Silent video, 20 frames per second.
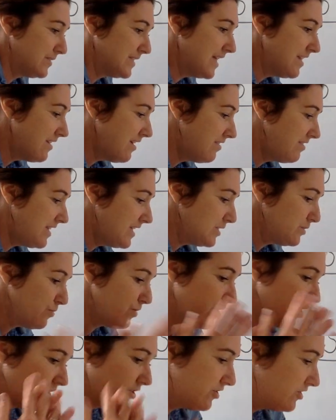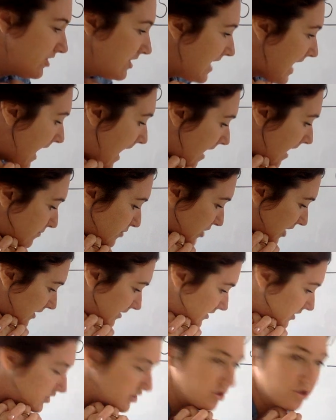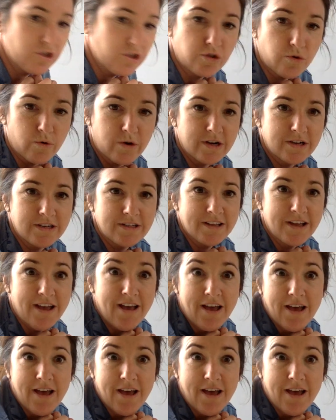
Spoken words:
I thought these were good objects to sort.